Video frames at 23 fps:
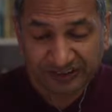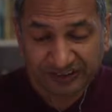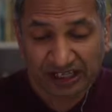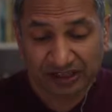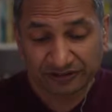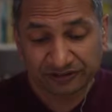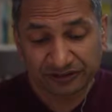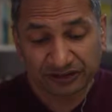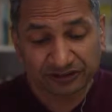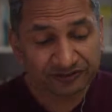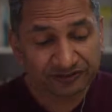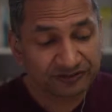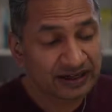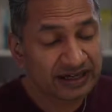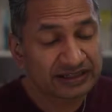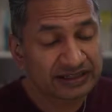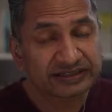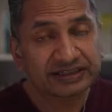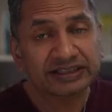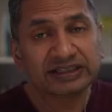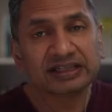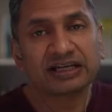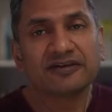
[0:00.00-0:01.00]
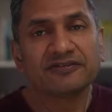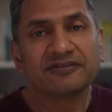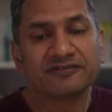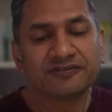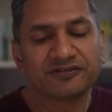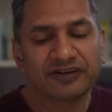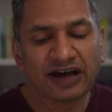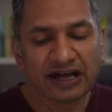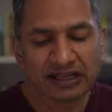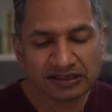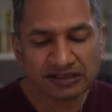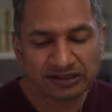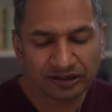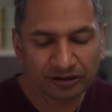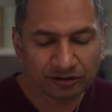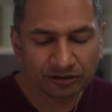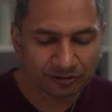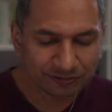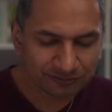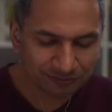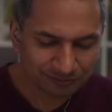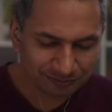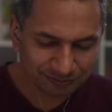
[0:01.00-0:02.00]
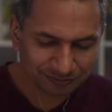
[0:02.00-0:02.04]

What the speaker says: If you're finding value